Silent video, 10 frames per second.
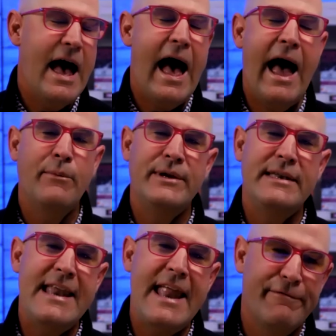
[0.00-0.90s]
I would
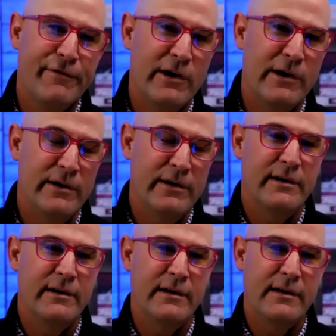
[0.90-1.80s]
never,
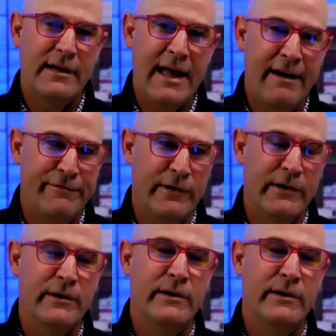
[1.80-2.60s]
ever